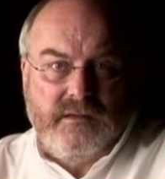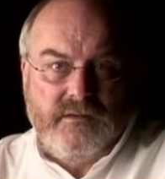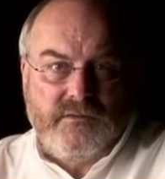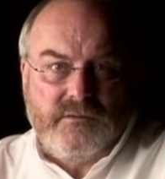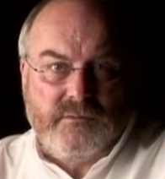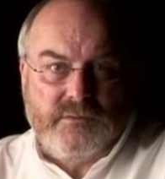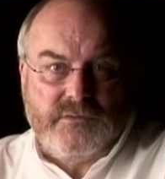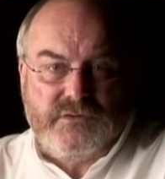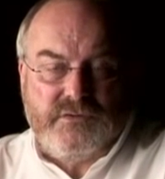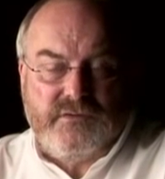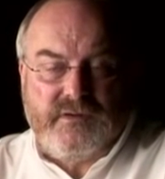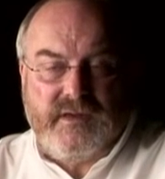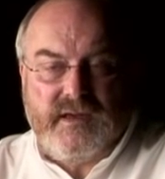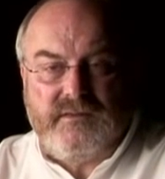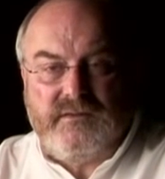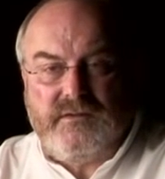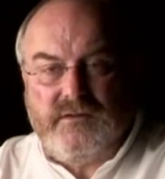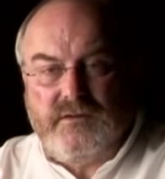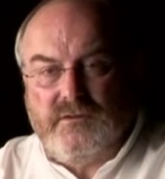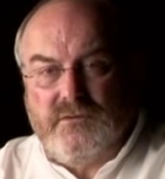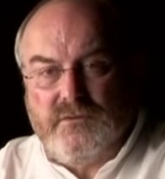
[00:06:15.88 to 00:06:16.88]
So what you
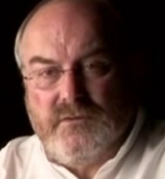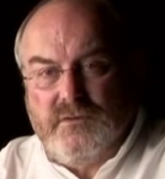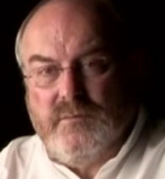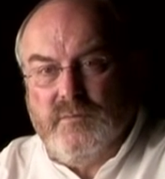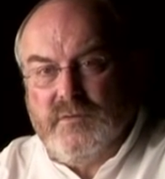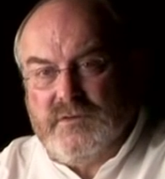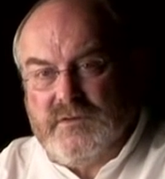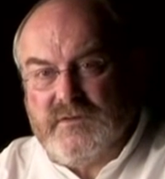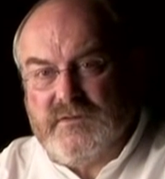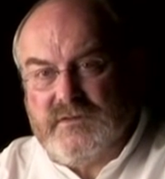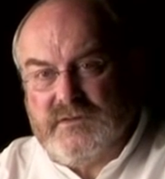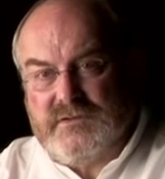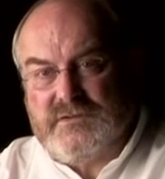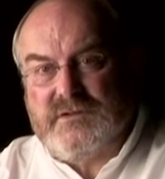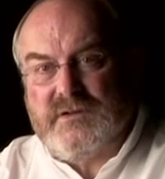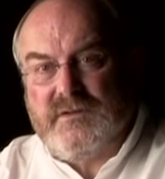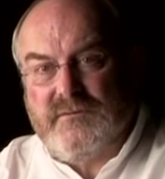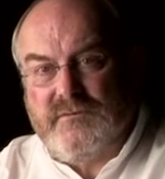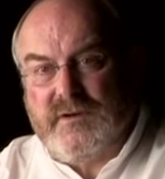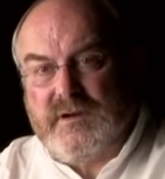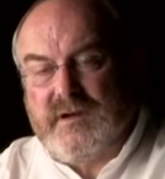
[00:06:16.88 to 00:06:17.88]
get in a normal
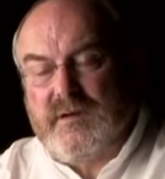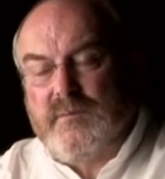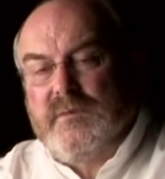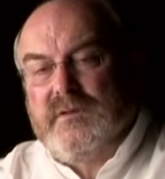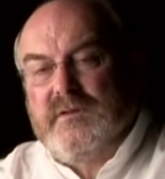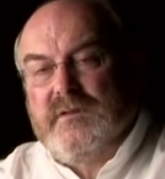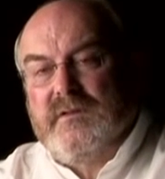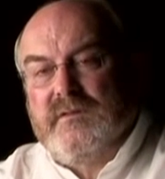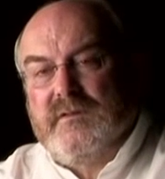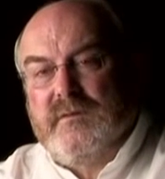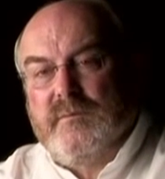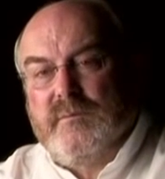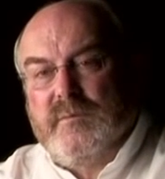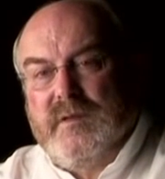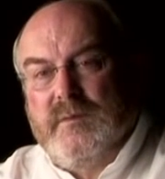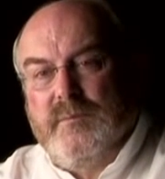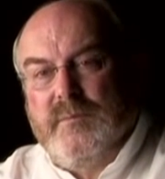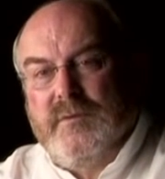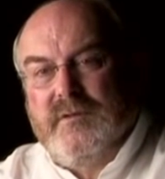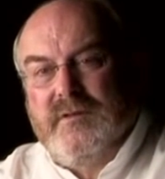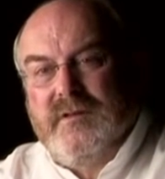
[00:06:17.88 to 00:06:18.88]
decision environment is that
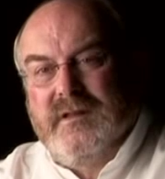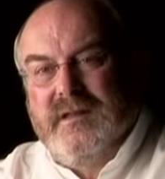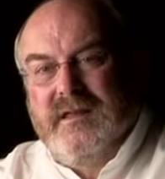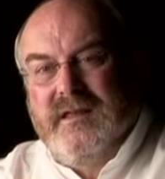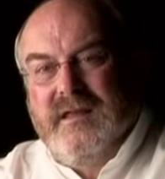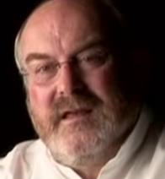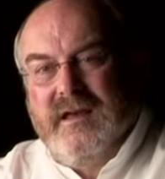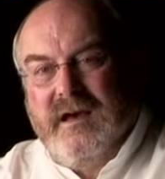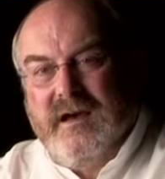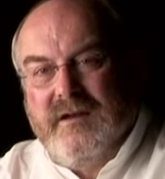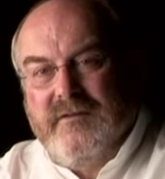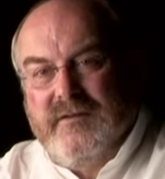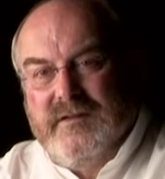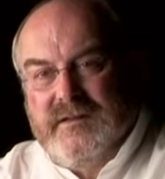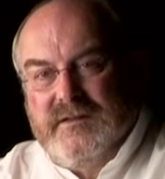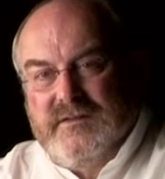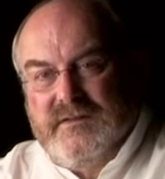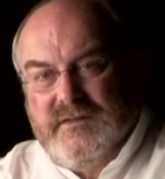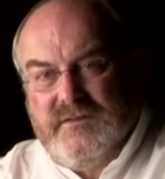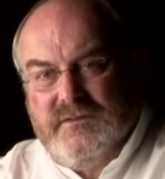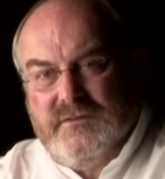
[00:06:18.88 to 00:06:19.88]
people are in
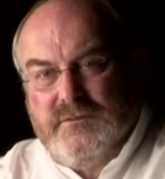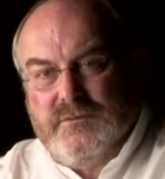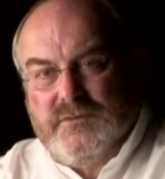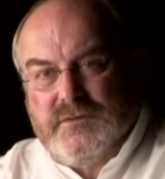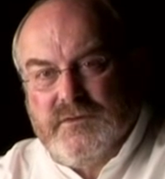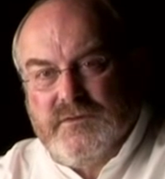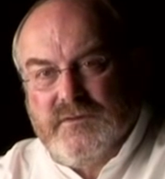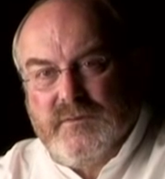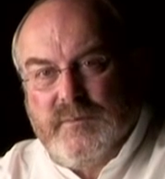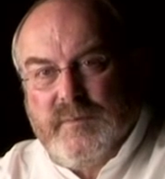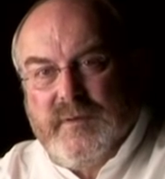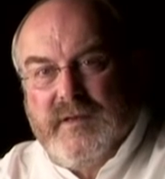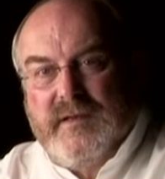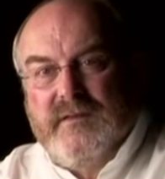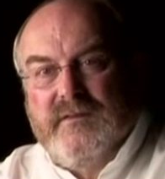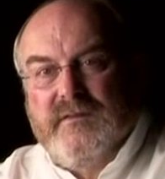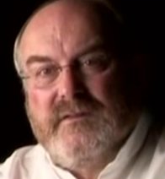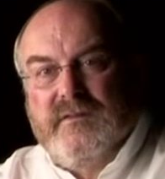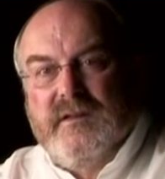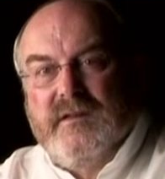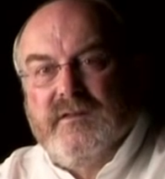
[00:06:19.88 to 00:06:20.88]
the disordered
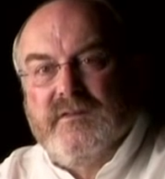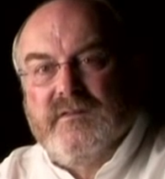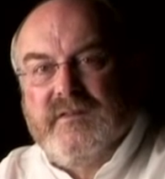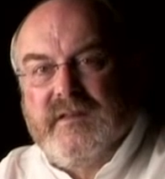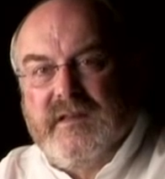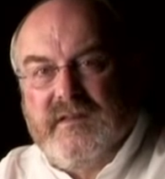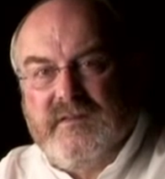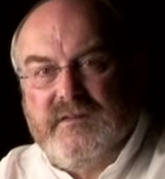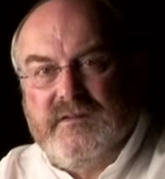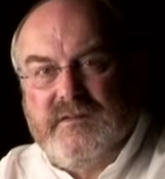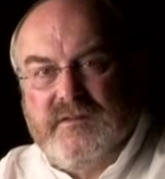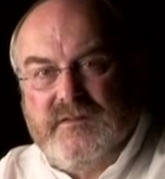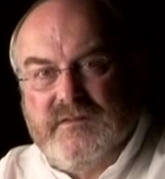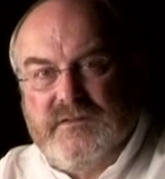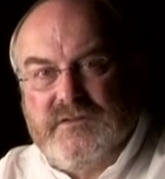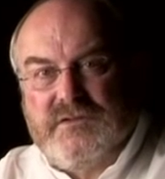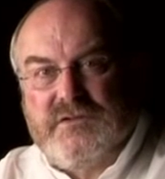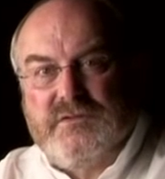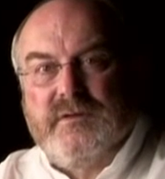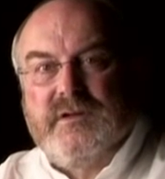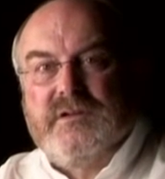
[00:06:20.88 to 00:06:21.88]
space assessing the
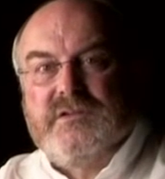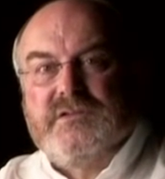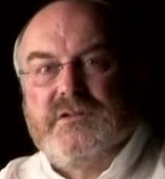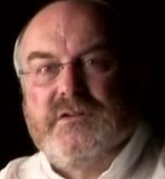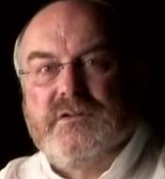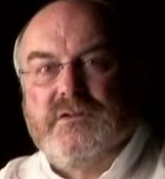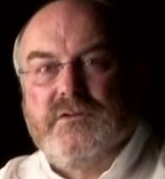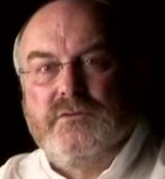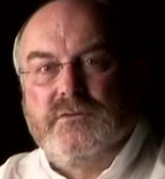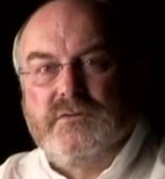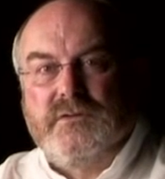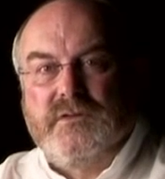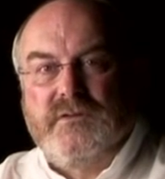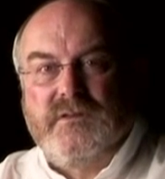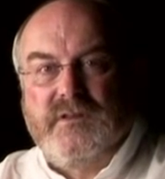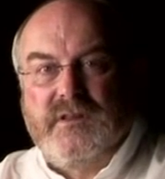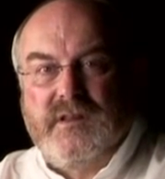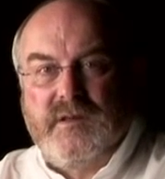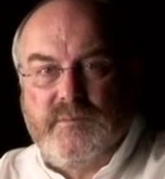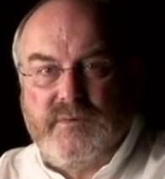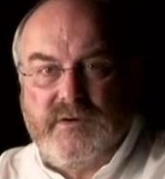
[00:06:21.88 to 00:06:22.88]
situation according
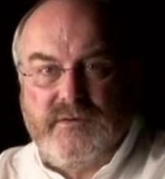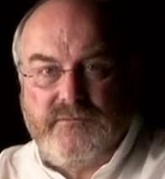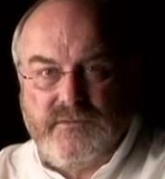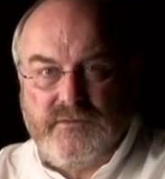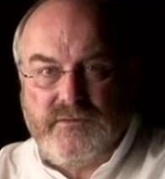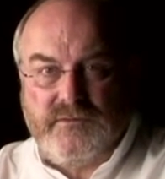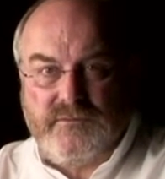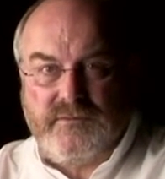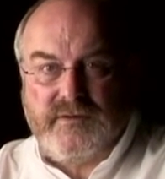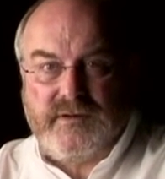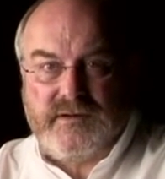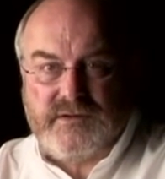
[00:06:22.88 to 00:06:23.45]
to their preference for